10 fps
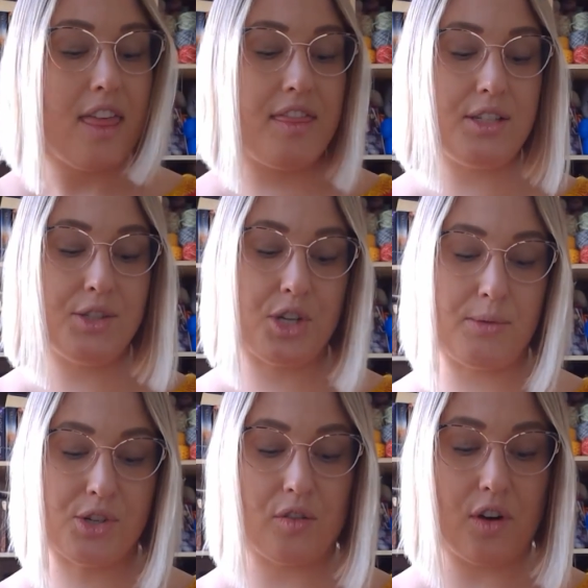this
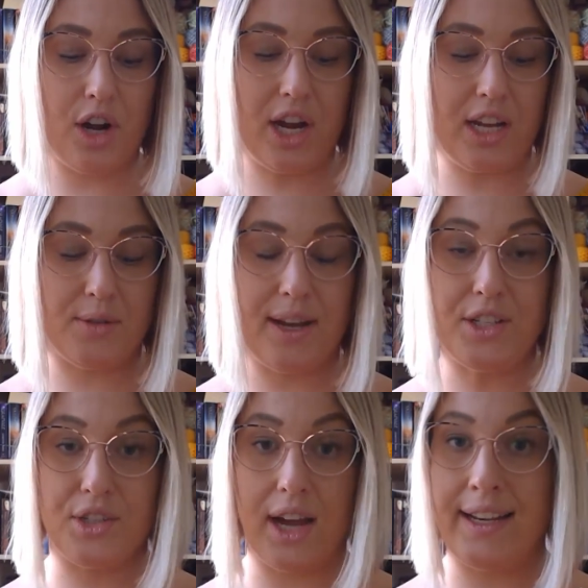German short row, so
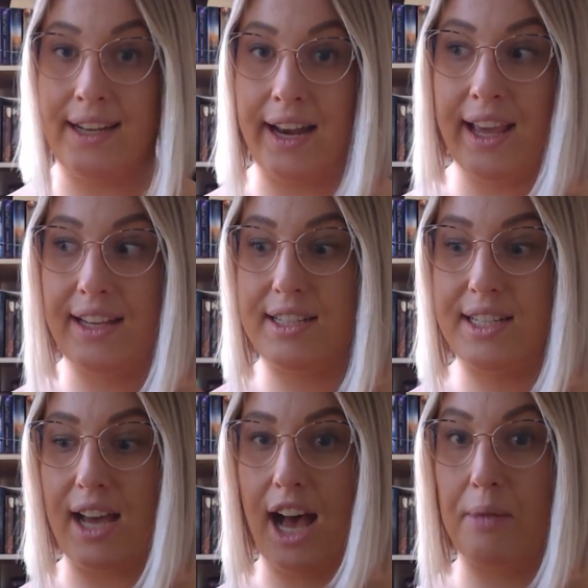I knit
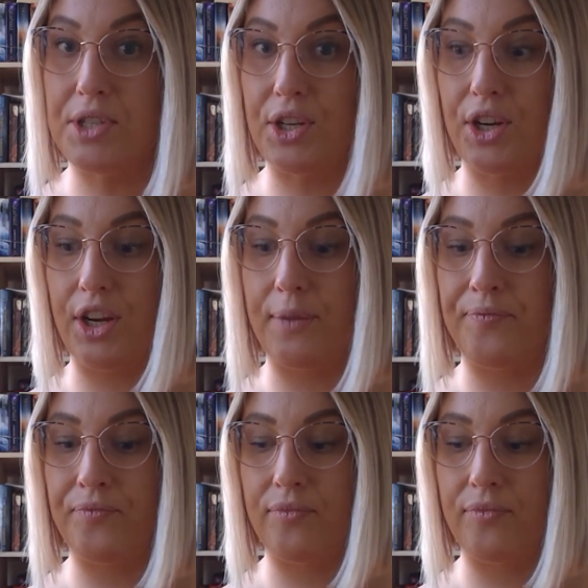it up to,